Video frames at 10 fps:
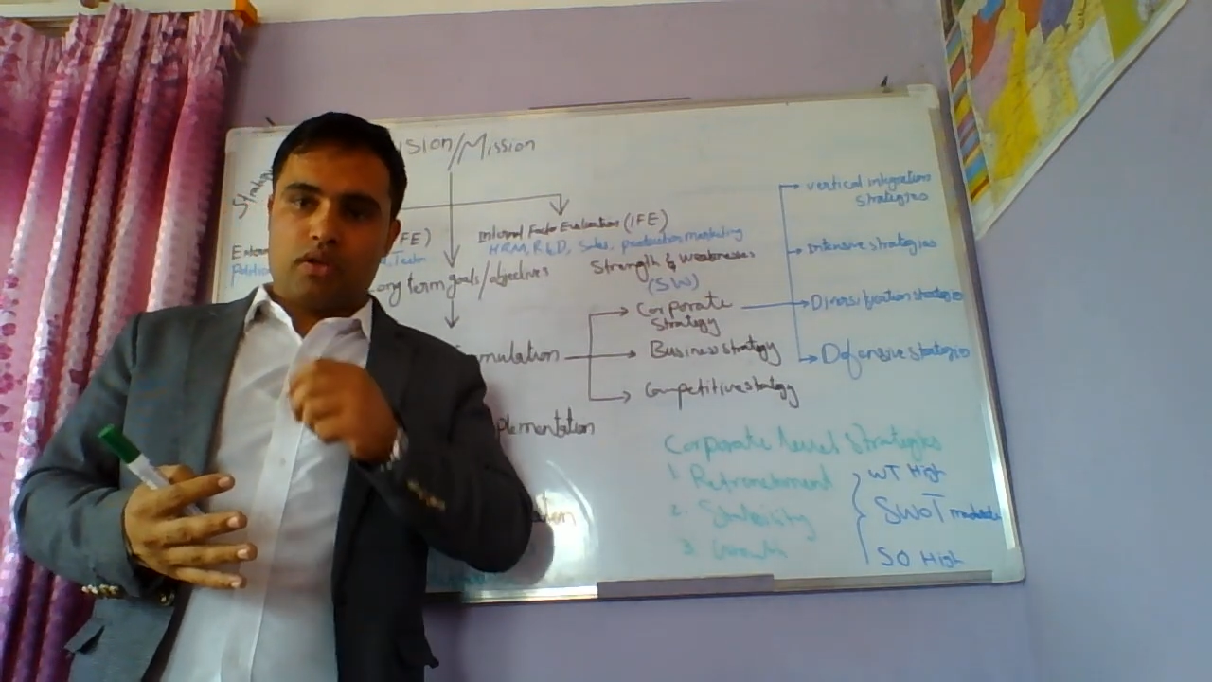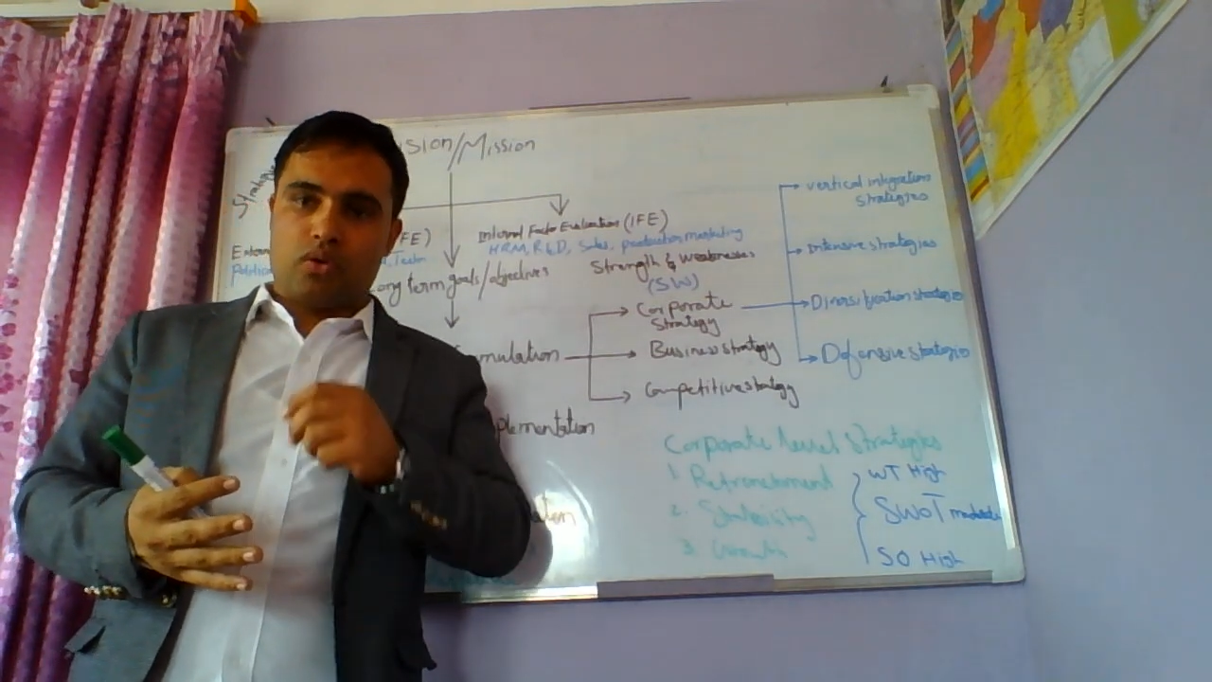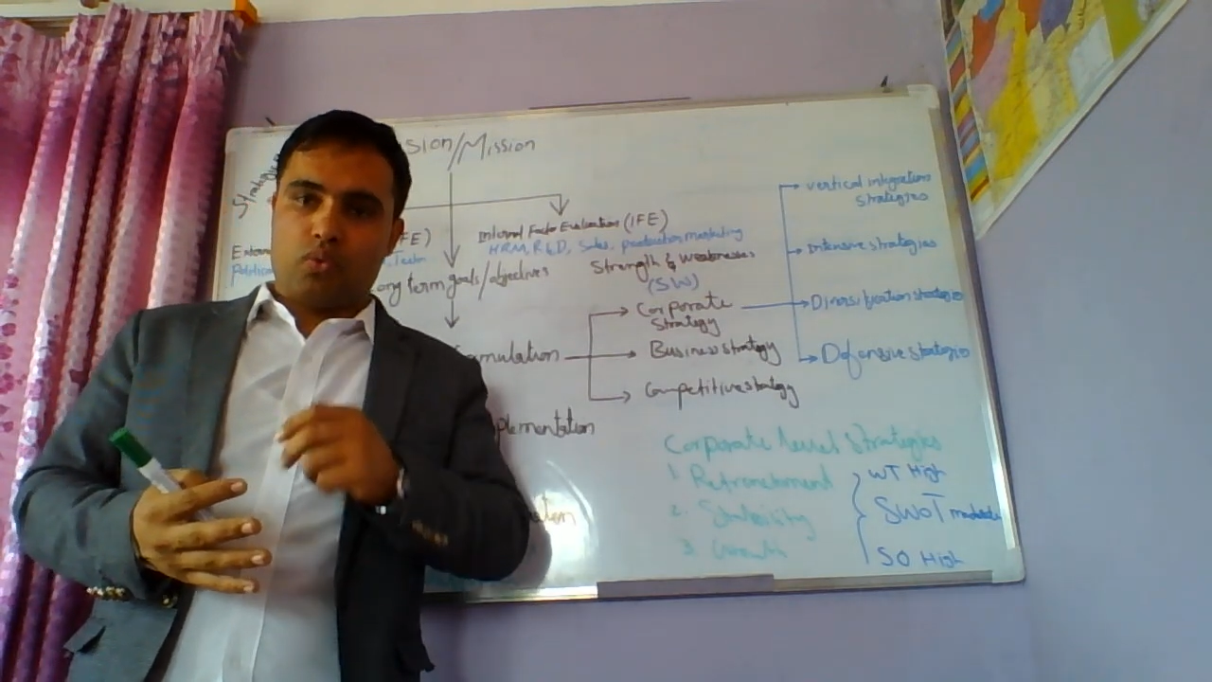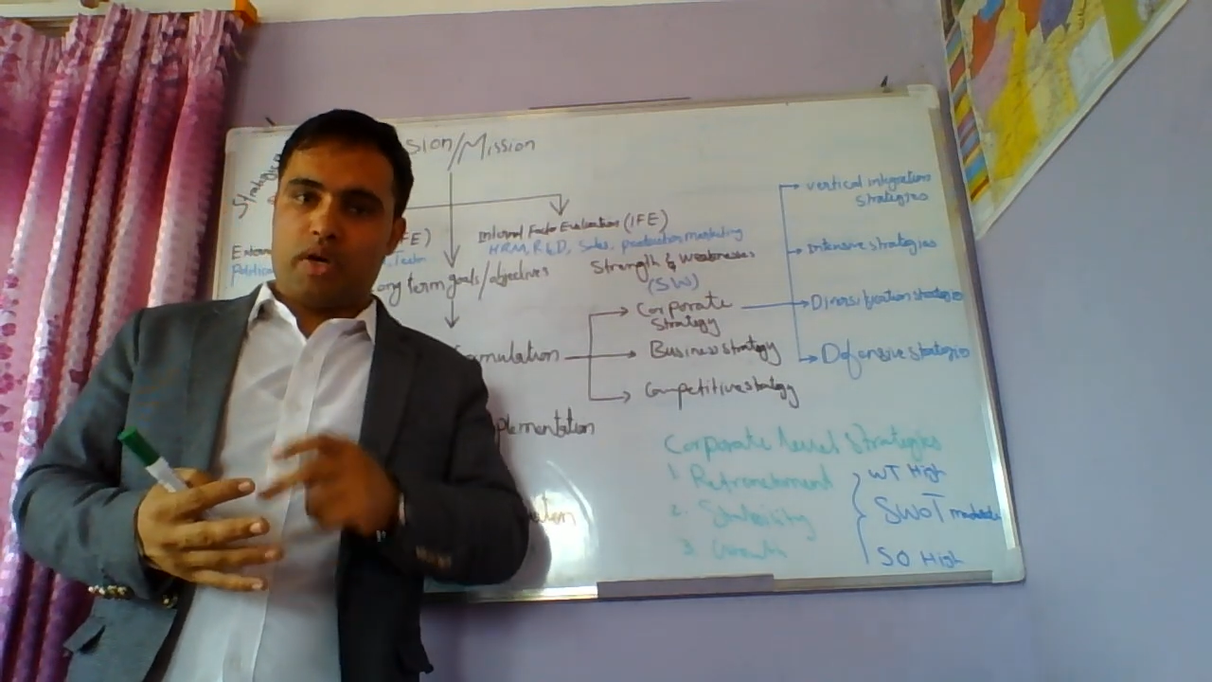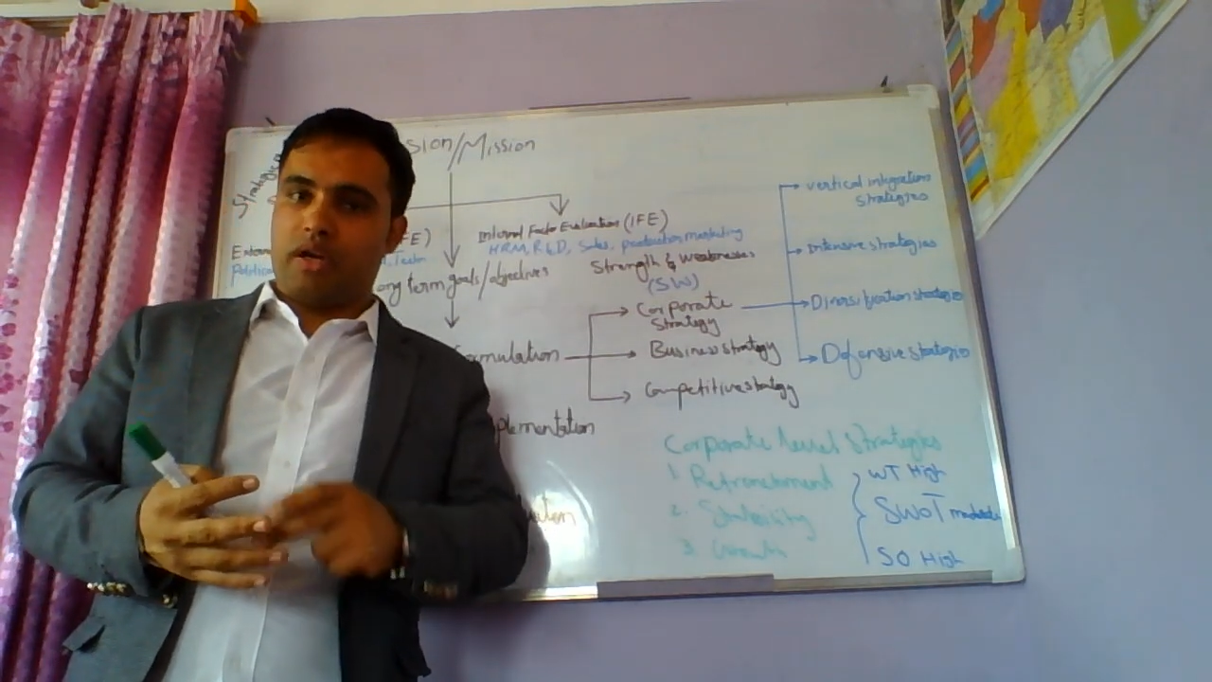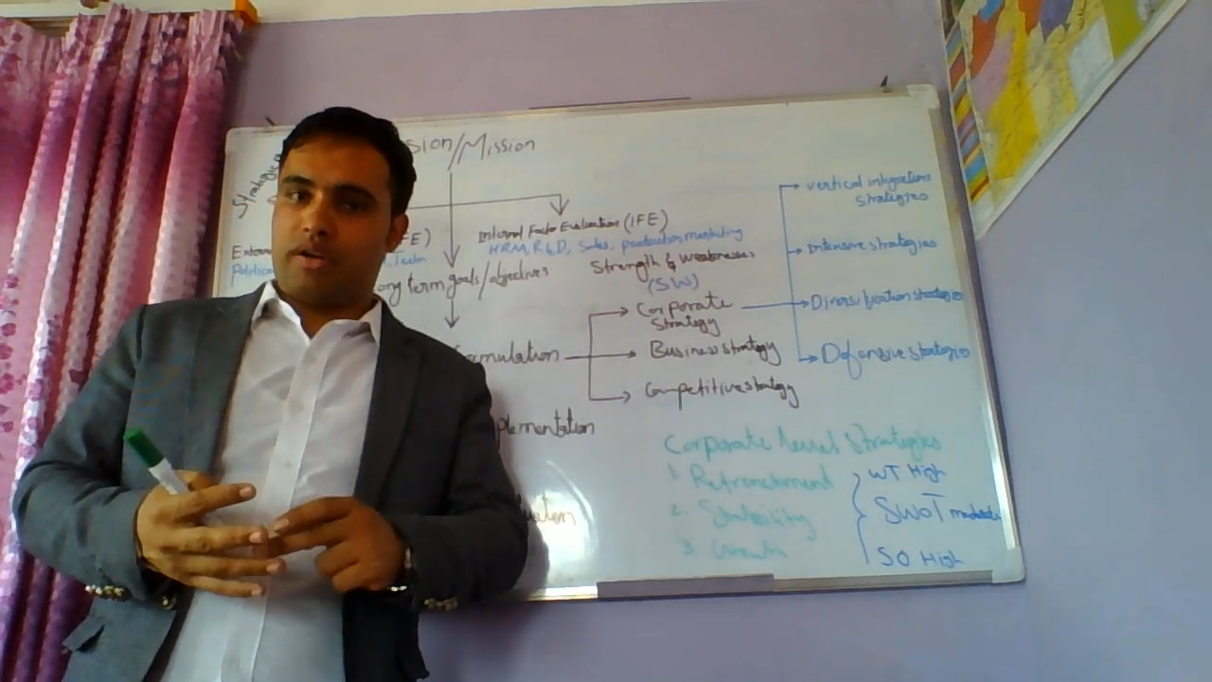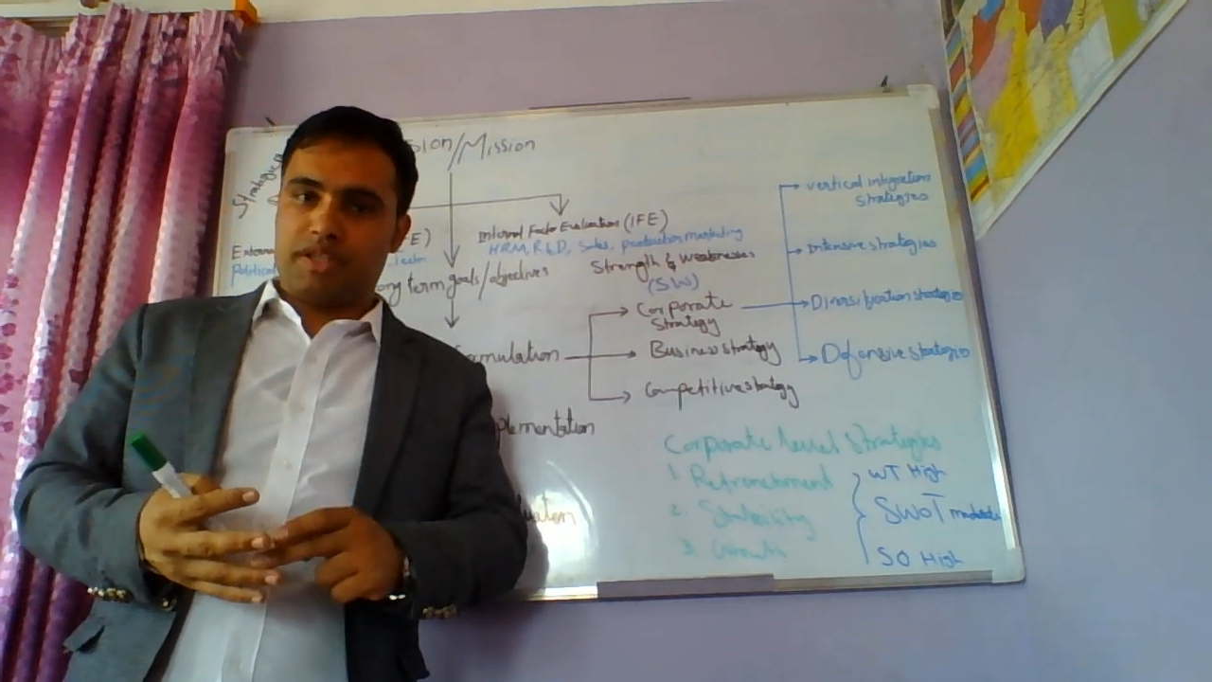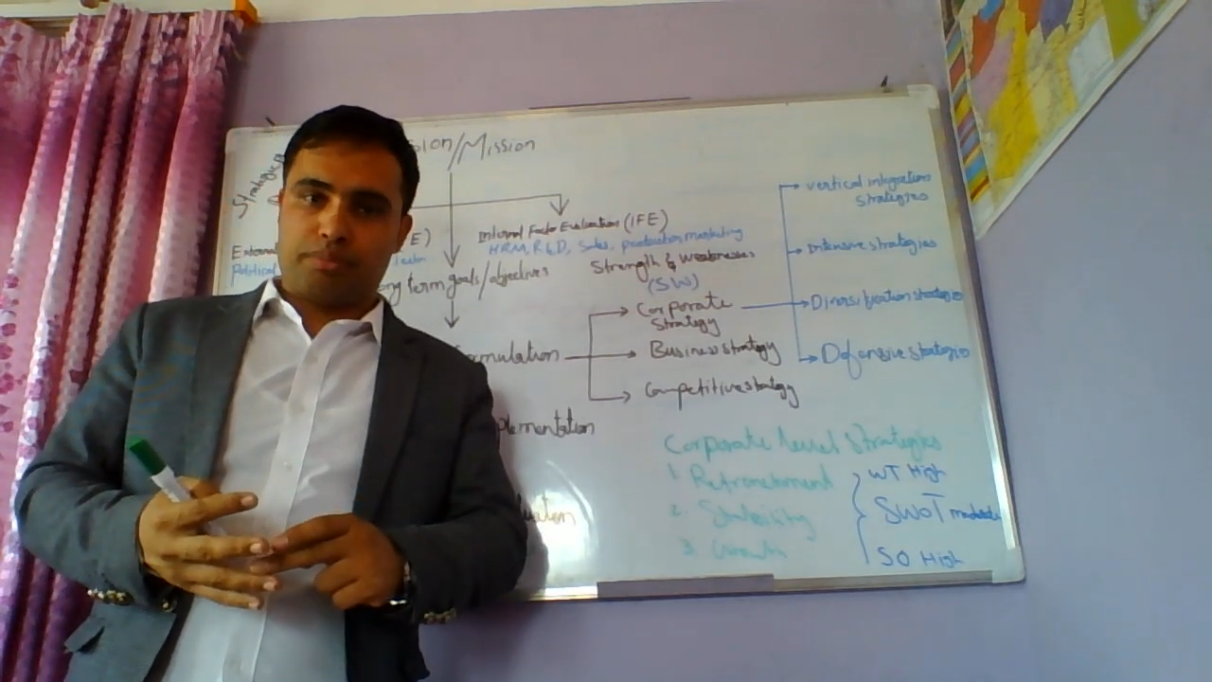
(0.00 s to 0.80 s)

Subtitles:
where it is